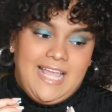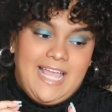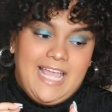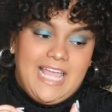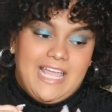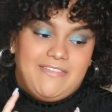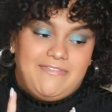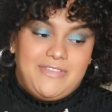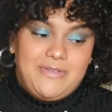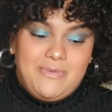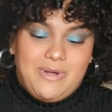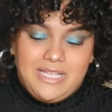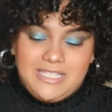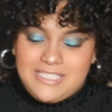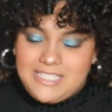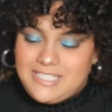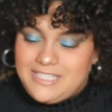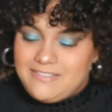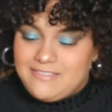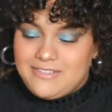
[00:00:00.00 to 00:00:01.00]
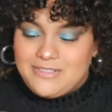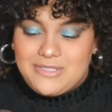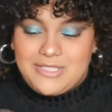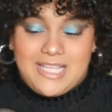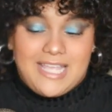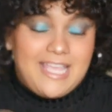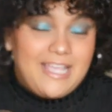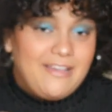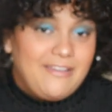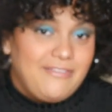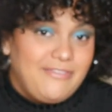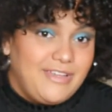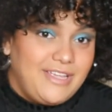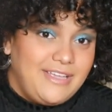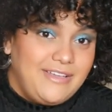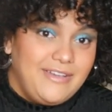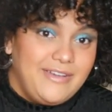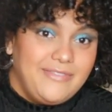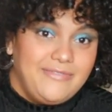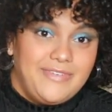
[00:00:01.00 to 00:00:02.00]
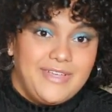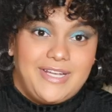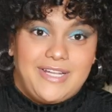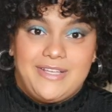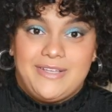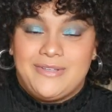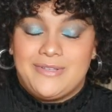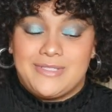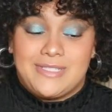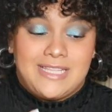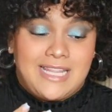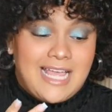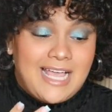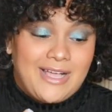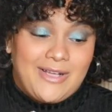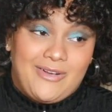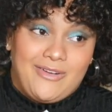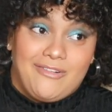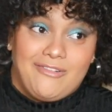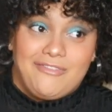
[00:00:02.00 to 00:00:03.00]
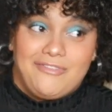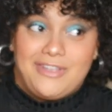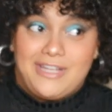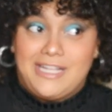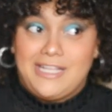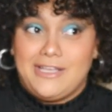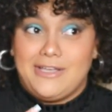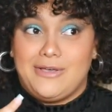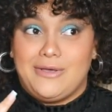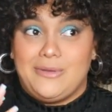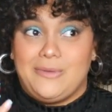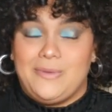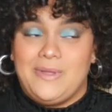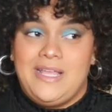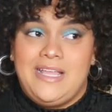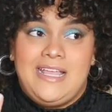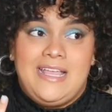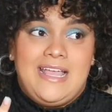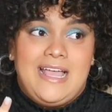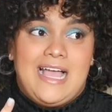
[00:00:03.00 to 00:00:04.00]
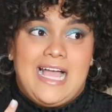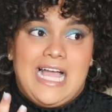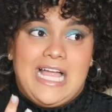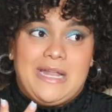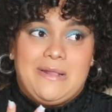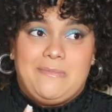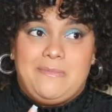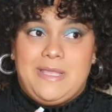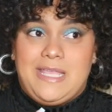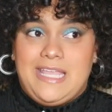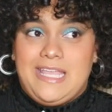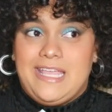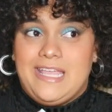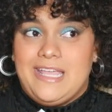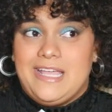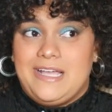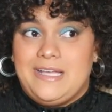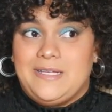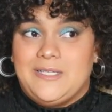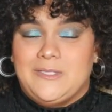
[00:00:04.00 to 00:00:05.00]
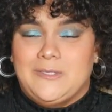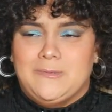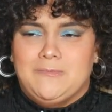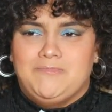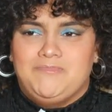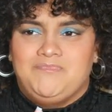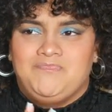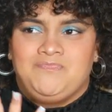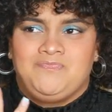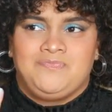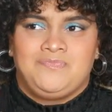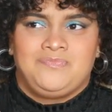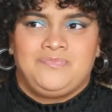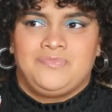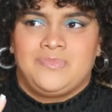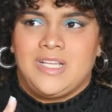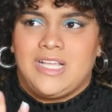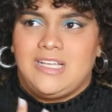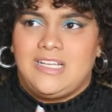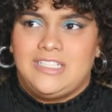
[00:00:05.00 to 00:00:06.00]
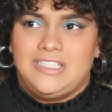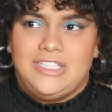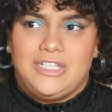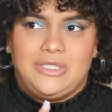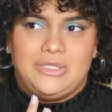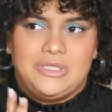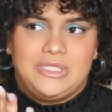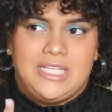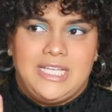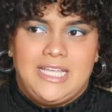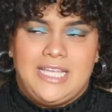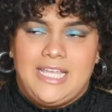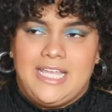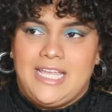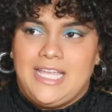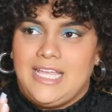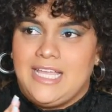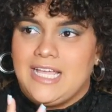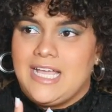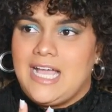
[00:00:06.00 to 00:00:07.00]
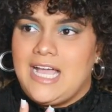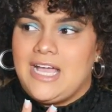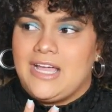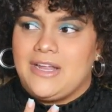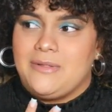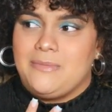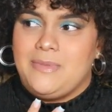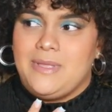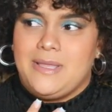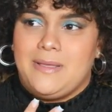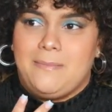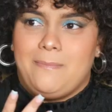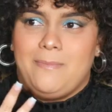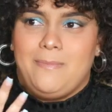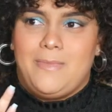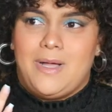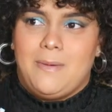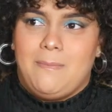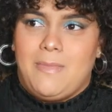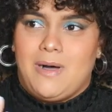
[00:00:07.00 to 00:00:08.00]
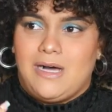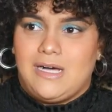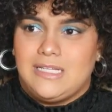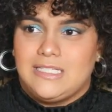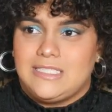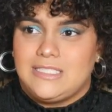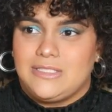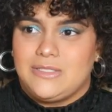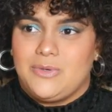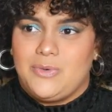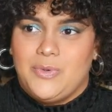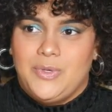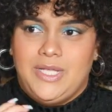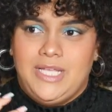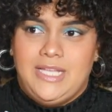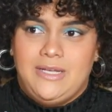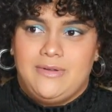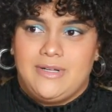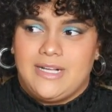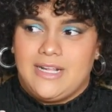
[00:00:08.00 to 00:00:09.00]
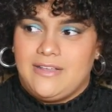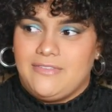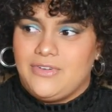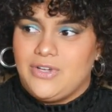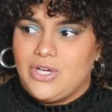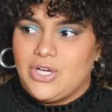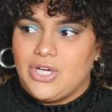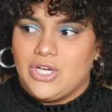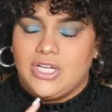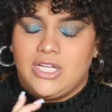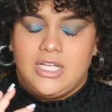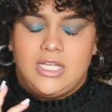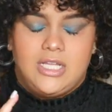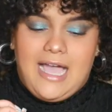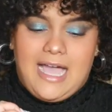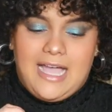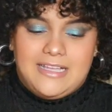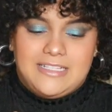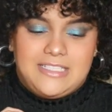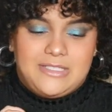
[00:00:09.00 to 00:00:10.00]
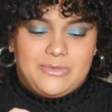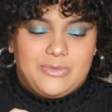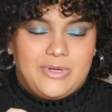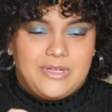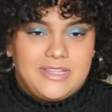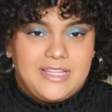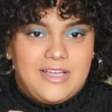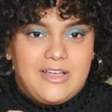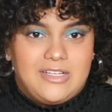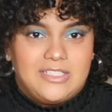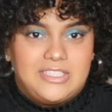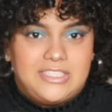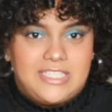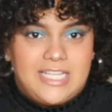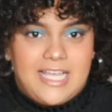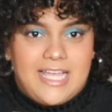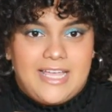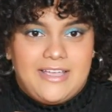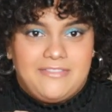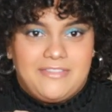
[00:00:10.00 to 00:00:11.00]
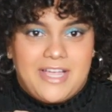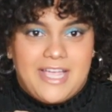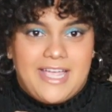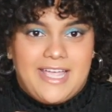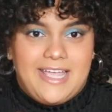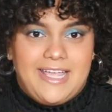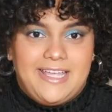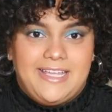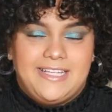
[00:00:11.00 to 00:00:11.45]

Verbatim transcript: If if you watch any of those care for you videos, that girl video, how to be adulting, how to be a boss, queen, whatever, I swear they all say, right,